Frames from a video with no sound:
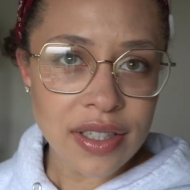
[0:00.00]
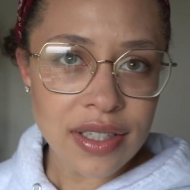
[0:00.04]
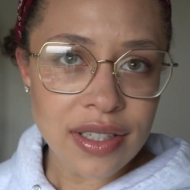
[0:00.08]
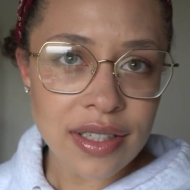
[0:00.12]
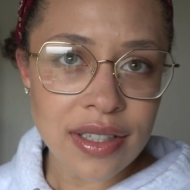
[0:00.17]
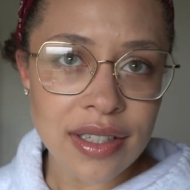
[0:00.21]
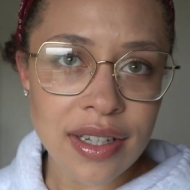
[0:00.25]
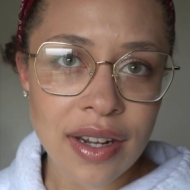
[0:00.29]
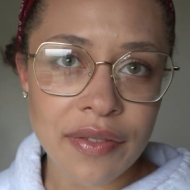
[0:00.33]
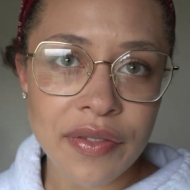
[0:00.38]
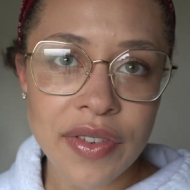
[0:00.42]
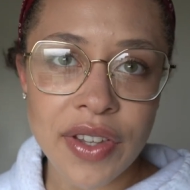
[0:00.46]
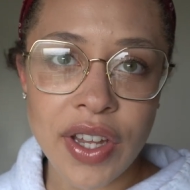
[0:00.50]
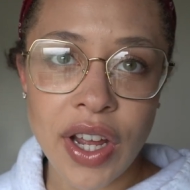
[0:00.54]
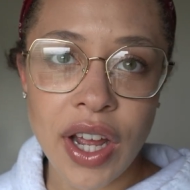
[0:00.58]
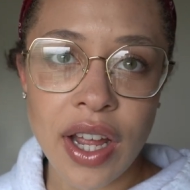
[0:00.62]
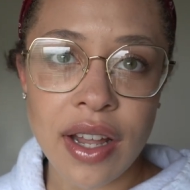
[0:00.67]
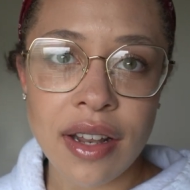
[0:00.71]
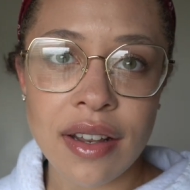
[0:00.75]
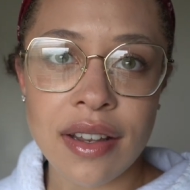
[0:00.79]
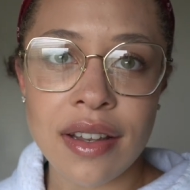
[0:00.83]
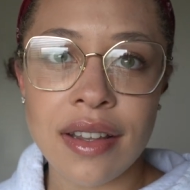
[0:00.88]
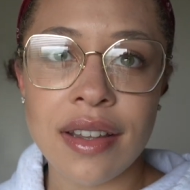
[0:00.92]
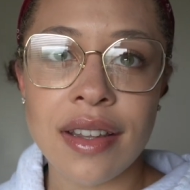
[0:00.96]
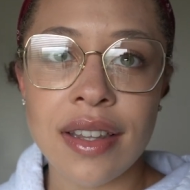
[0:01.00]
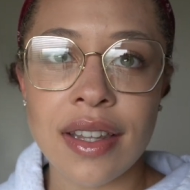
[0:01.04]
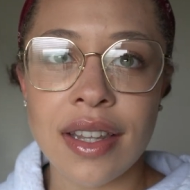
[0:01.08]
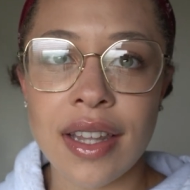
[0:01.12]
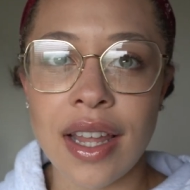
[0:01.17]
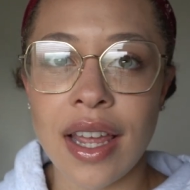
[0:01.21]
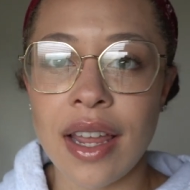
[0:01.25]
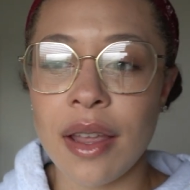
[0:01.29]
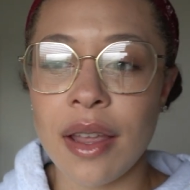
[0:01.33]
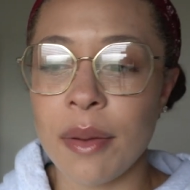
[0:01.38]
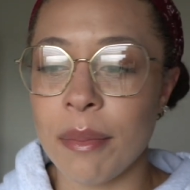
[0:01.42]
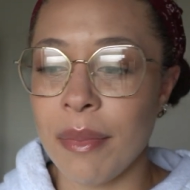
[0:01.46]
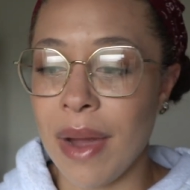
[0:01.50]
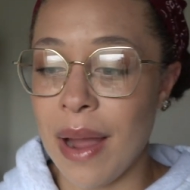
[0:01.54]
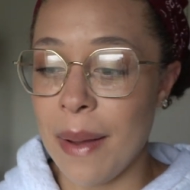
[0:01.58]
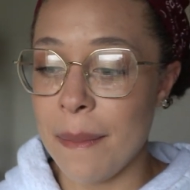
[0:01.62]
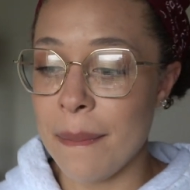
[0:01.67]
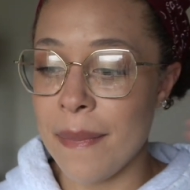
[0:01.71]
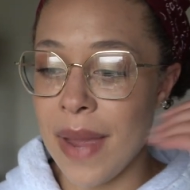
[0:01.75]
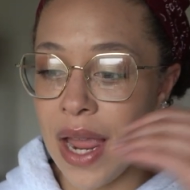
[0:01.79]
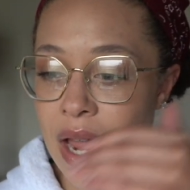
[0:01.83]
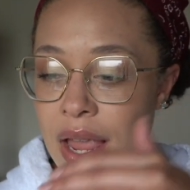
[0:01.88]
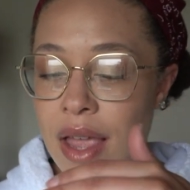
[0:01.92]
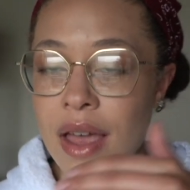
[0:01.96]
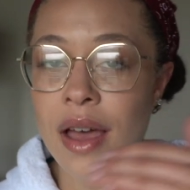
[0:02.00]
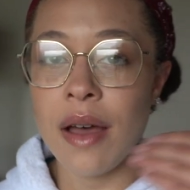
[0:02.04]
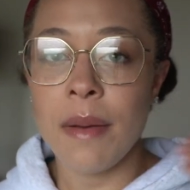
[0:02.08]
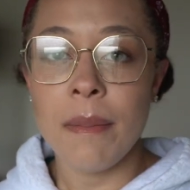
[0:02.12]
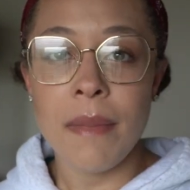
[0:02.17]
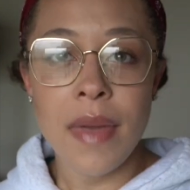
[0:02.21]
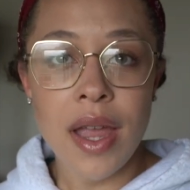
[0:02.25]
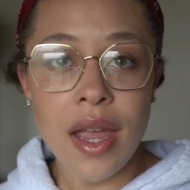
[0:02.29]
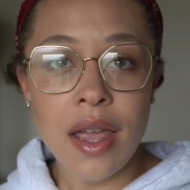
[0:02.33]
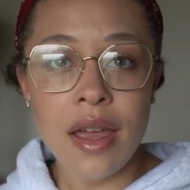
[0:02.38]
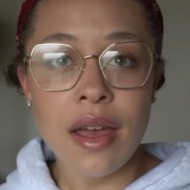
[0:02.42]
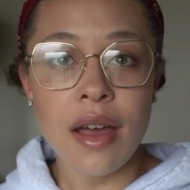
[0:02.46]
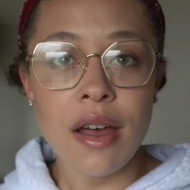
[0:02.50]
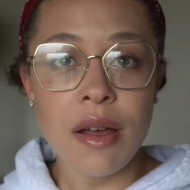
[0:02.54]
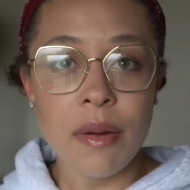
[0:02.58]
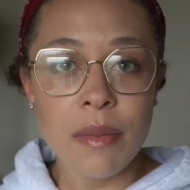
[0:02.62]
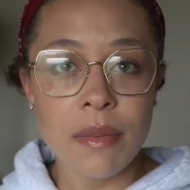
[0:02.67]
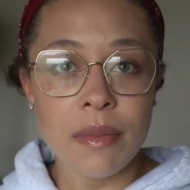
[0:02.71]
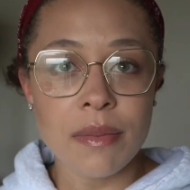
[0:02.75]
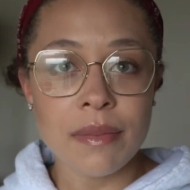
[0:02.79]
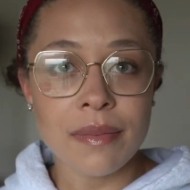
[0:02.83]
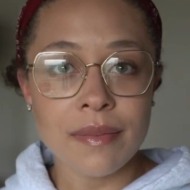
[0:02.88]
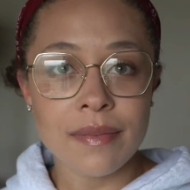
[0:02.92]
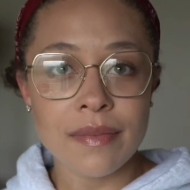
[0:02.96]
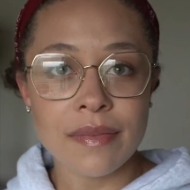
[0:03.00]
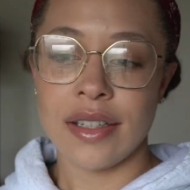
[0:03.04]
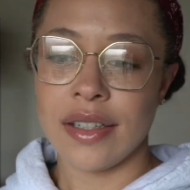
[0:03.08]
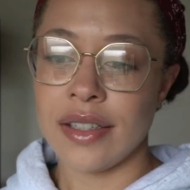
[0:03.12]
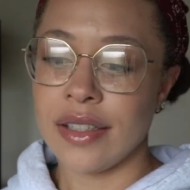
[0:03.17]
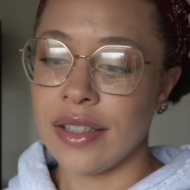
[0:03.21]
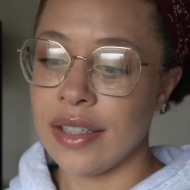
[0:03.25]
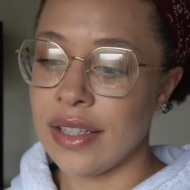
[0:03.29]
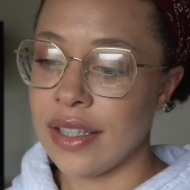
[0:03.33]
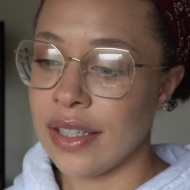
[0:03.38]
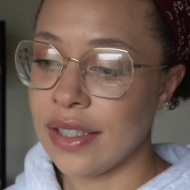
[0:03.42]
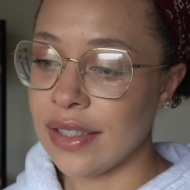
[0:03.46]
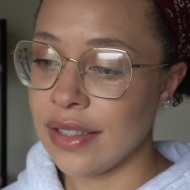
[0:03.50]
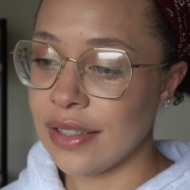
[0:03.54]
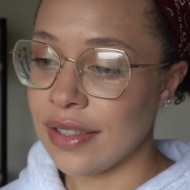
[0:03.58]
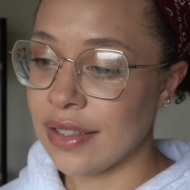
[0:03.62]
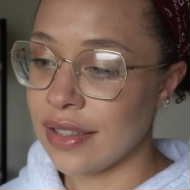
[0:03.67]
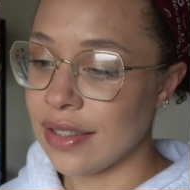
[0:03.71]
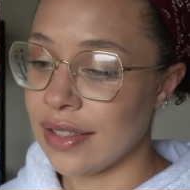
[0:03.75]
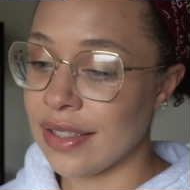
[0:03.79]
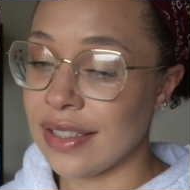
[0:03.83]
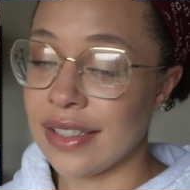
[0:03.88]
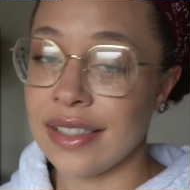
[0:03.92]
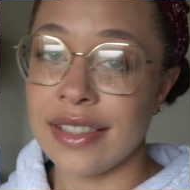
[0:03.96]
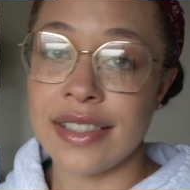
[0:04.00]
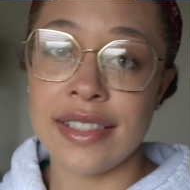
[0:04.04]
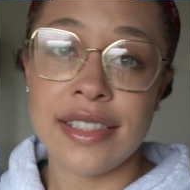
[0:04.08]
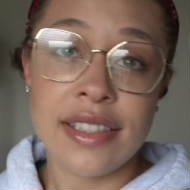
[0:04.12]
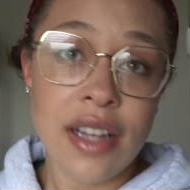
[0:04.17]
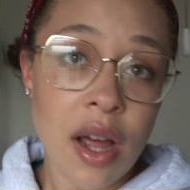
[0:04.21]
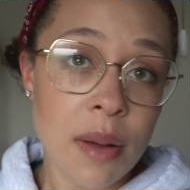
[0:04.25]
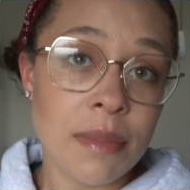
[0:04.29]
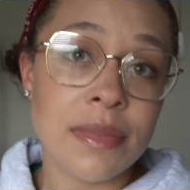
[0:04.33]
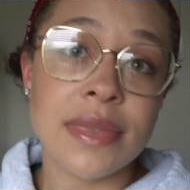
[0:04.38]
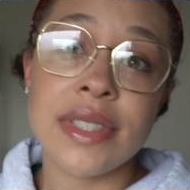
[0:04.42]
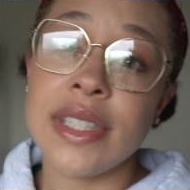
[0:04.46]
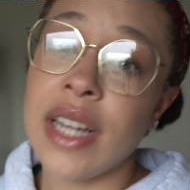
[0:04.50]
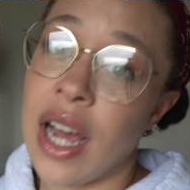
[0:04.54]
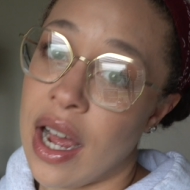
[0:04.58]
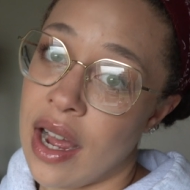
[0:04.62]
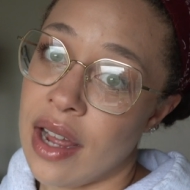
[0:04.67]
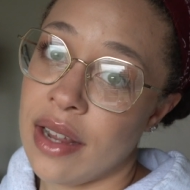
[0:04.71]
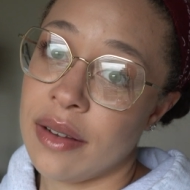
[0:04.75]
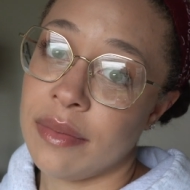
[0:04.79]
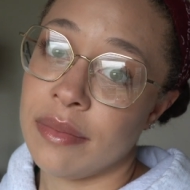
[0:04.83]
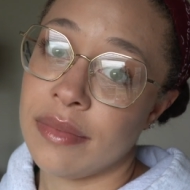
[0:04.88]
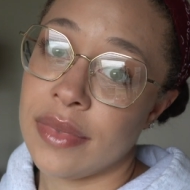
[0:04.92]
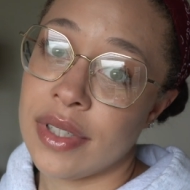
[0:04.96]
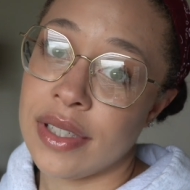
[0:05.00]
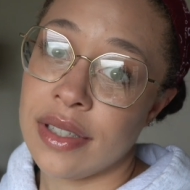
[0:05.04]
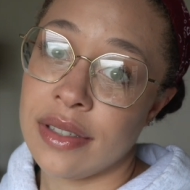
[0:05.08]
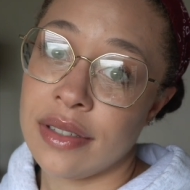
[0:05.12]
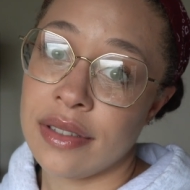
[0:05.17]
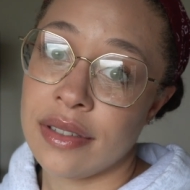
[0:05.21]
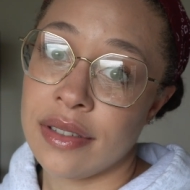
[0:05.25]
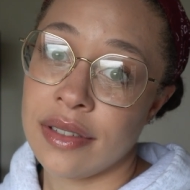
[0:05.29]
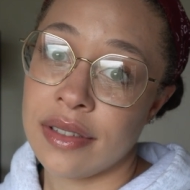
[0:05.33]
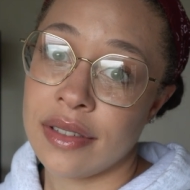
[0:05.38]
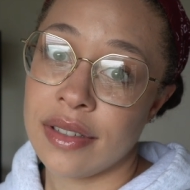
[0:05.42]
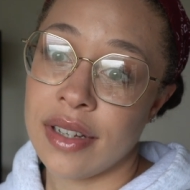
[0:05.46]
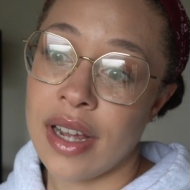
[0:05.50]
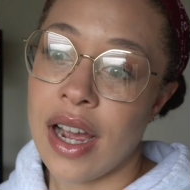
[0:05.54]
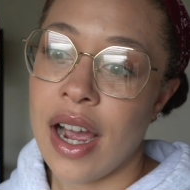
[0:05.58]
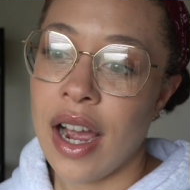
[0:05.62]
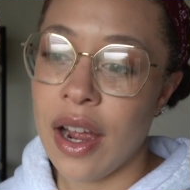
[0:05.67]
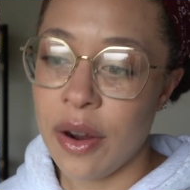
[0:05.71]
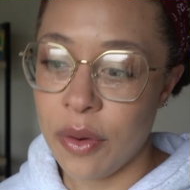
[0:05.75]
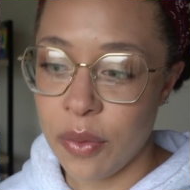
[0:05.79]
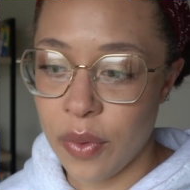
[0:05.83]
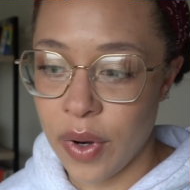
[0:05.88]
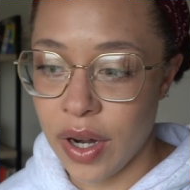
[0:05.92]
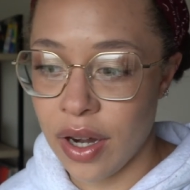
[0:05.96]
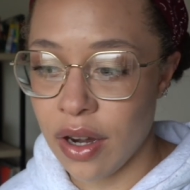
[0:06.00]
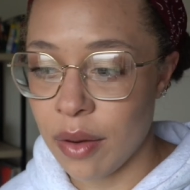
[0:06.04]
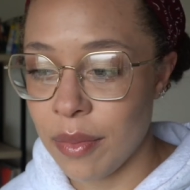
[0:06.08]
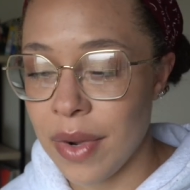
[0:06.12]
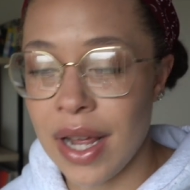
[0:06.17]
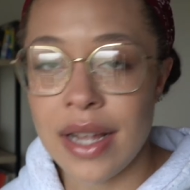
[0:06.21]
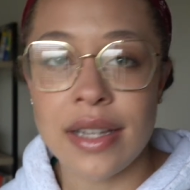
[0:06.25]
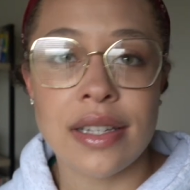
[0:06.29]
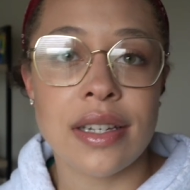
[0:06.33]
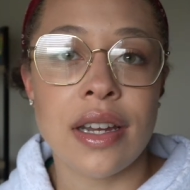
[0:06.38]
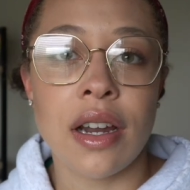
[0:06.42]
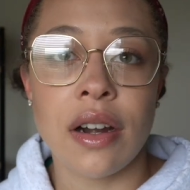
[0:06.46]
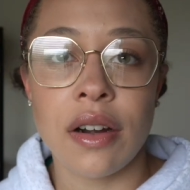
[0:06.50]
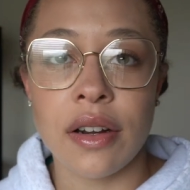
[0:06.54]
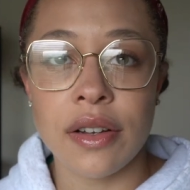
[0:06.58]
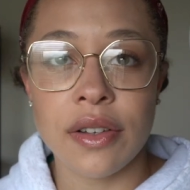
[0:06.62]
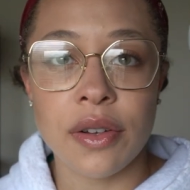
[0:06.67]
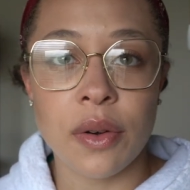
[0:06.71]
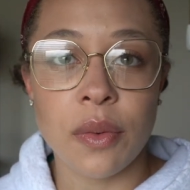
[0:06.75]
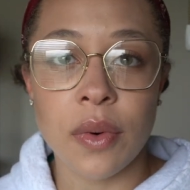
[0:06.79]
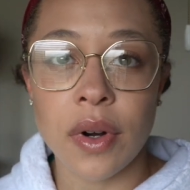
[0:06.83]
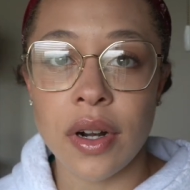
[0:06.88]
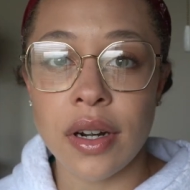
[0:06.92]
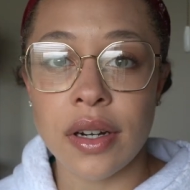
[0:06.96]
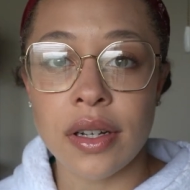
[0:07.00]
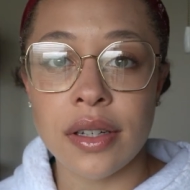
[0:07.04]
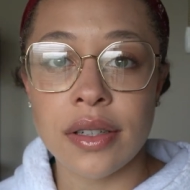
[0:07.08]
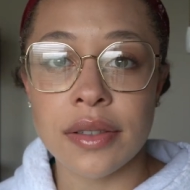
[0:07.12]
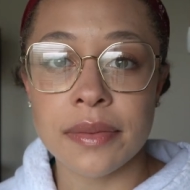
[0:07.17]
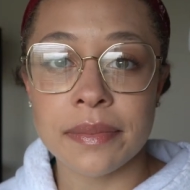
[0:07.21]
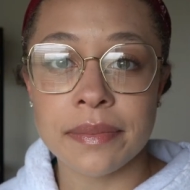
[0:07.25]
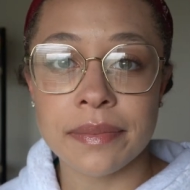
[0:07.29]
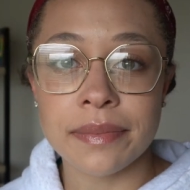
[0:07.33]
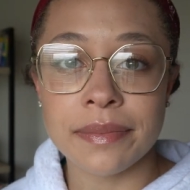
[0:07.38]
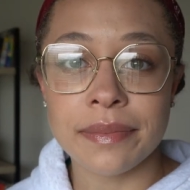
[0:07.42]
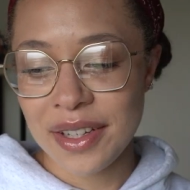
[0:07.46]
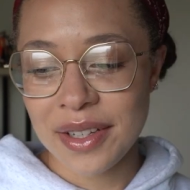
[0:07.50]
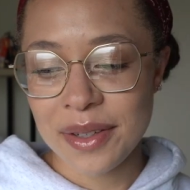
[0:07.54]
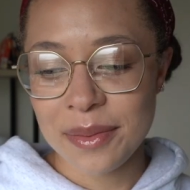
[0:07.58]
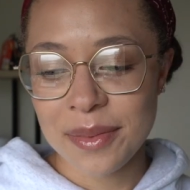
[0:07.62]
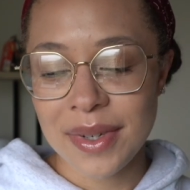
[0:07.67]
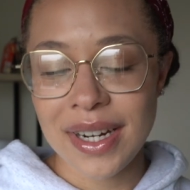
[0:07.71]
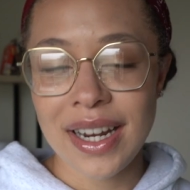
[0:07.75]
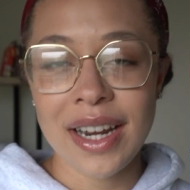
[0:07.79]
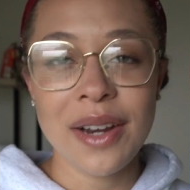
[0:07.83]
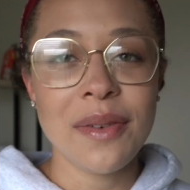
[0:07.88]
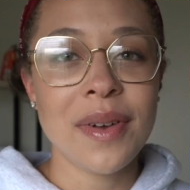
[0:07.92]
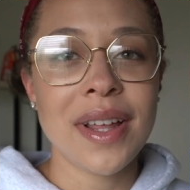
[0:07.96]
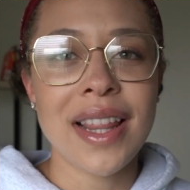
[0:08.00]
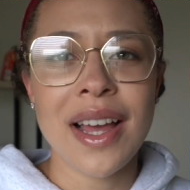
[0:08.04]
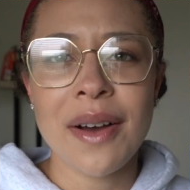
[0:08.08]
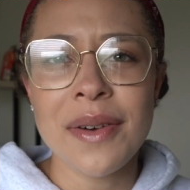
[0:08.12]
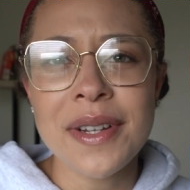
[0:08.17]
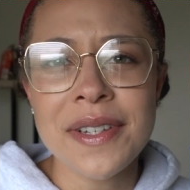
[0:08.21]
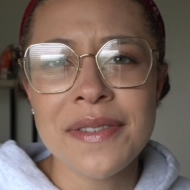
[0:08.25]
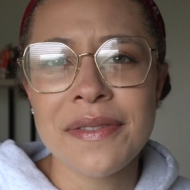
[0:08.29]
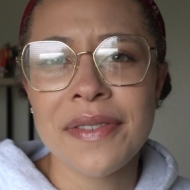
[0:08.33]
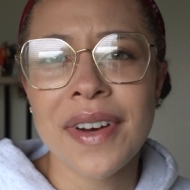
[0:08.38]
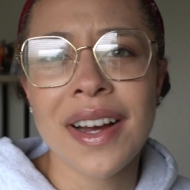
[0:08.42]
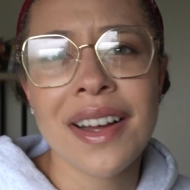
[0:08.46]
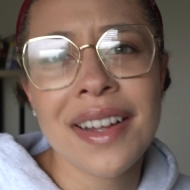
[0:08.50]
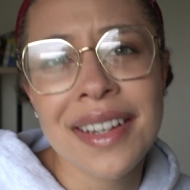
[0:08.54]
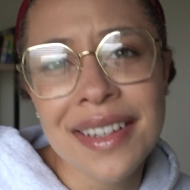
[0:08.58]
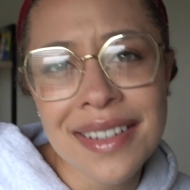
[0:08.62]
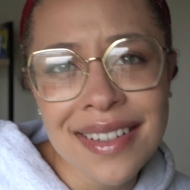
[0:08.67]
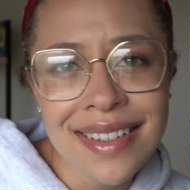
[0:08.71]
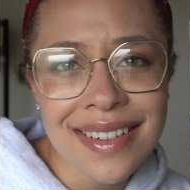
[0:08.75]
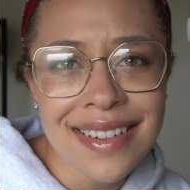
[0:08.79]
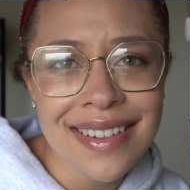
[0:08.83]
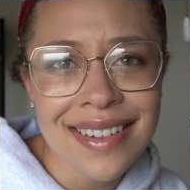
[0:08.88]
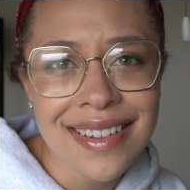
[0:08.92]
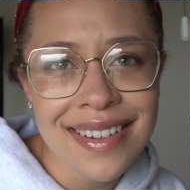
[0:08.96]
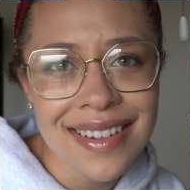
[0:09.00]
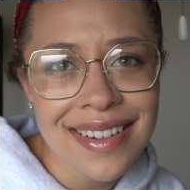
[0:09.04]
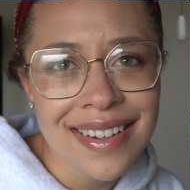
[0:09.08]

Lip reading: since I've done like my makeup cuz sometimes I wear mascara to work. But anyway, that was fun.